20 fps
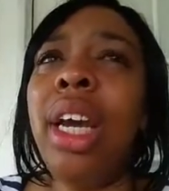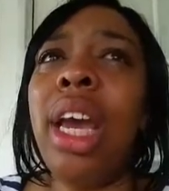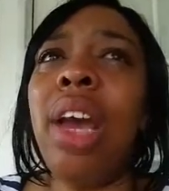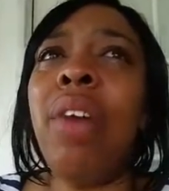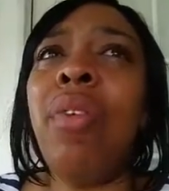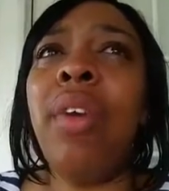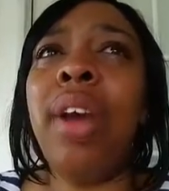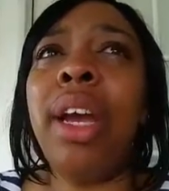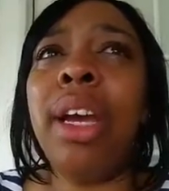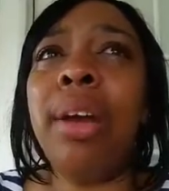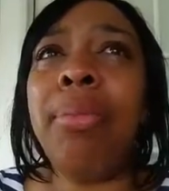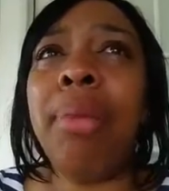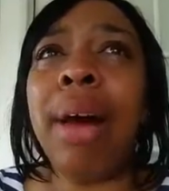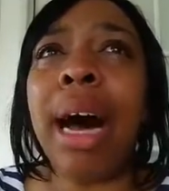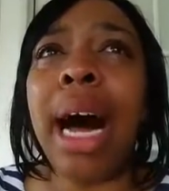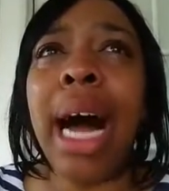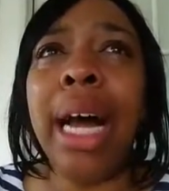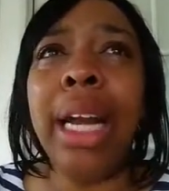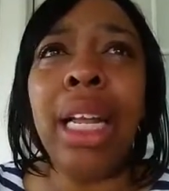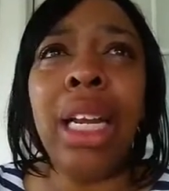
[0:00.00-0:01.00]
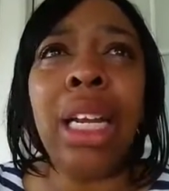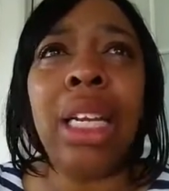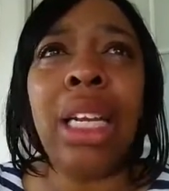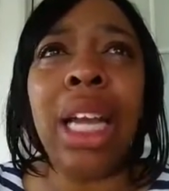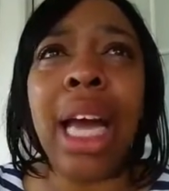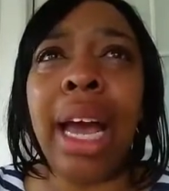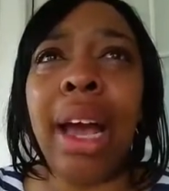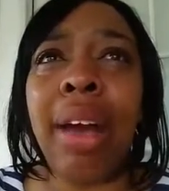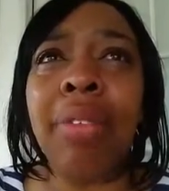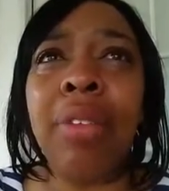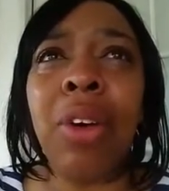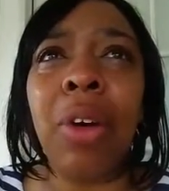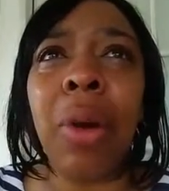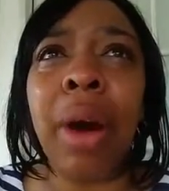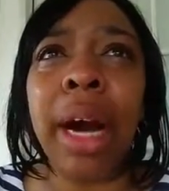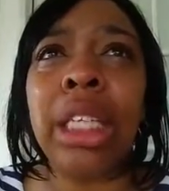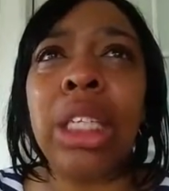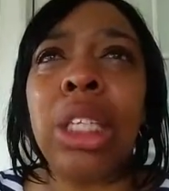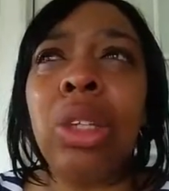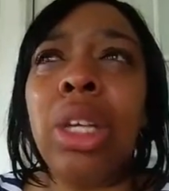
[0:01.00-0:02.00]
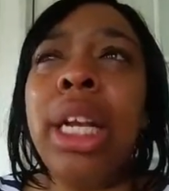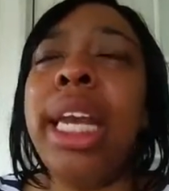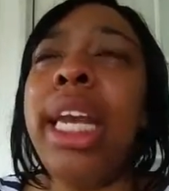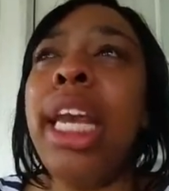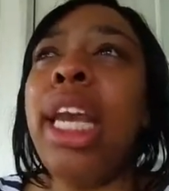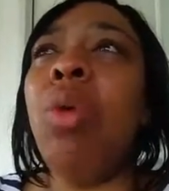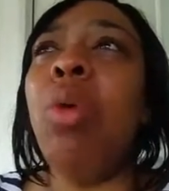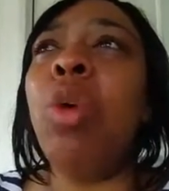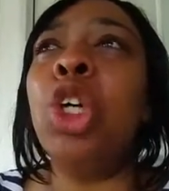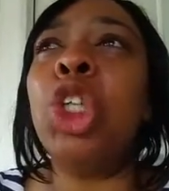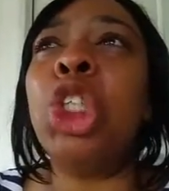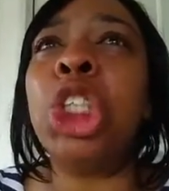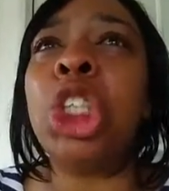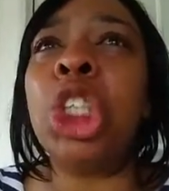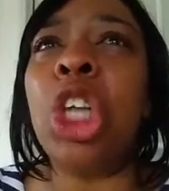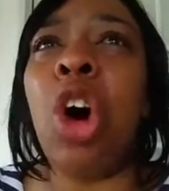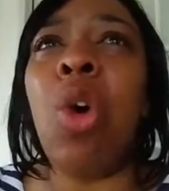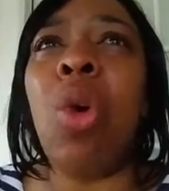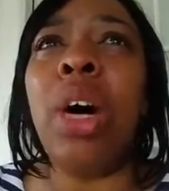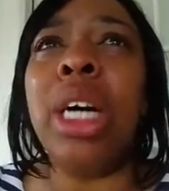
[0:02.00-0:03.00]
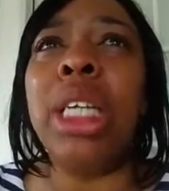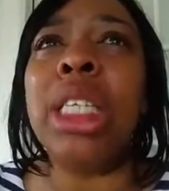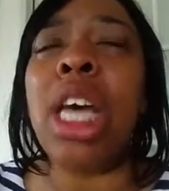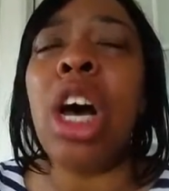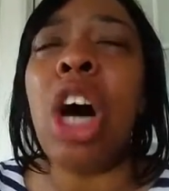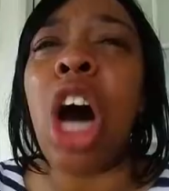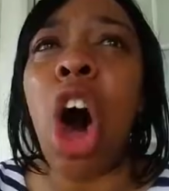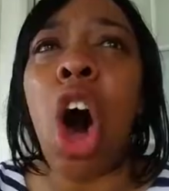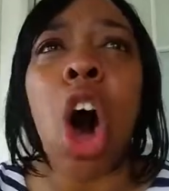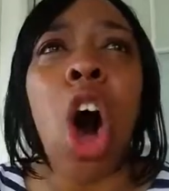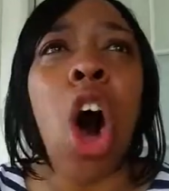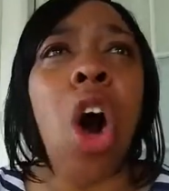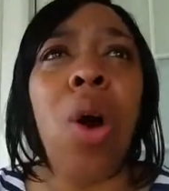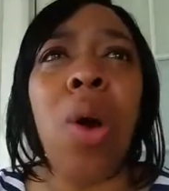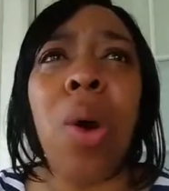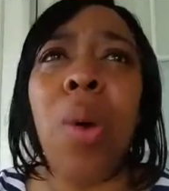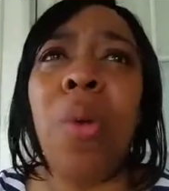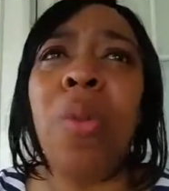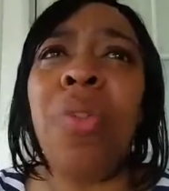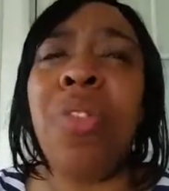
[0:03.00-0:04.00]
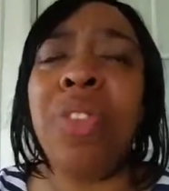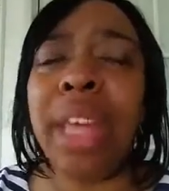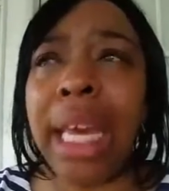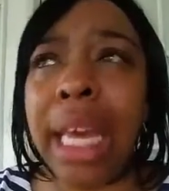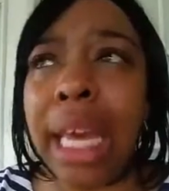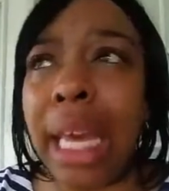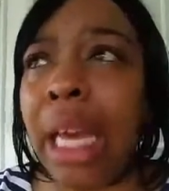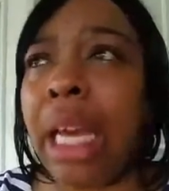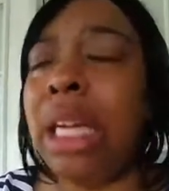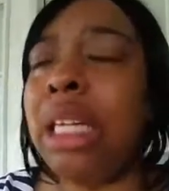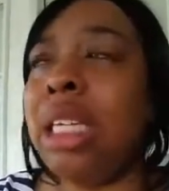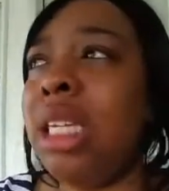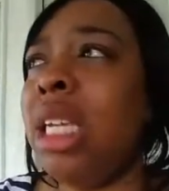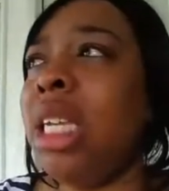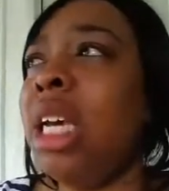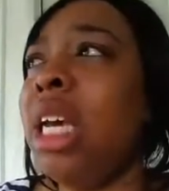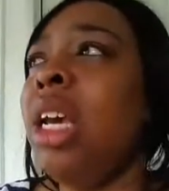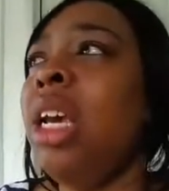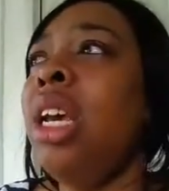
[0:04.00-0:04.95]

If we abide in the light of Christ, he will show us all things.